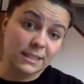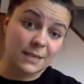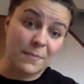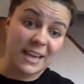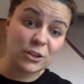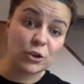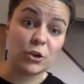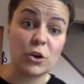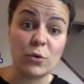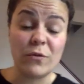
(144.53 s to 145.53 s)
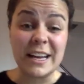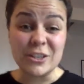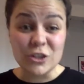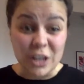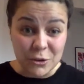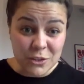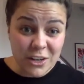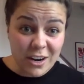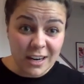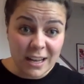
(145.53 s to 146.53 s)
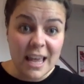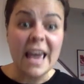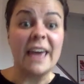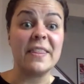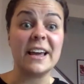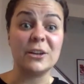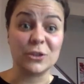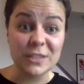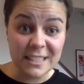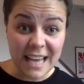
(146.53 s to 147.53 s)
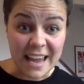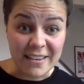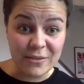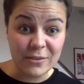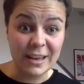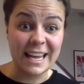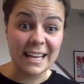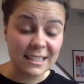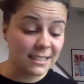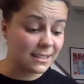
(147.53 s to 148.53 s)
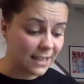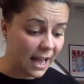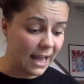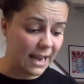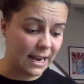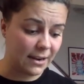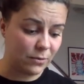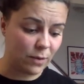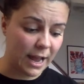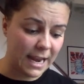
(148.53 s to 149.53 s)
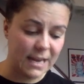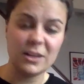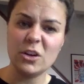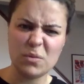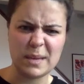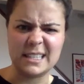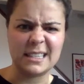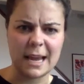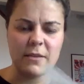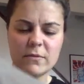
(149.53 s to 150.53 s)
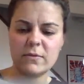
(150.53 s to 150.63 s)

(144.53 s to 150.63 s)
to make sure you find shelter and that you're safe inside, right? You'll be safe.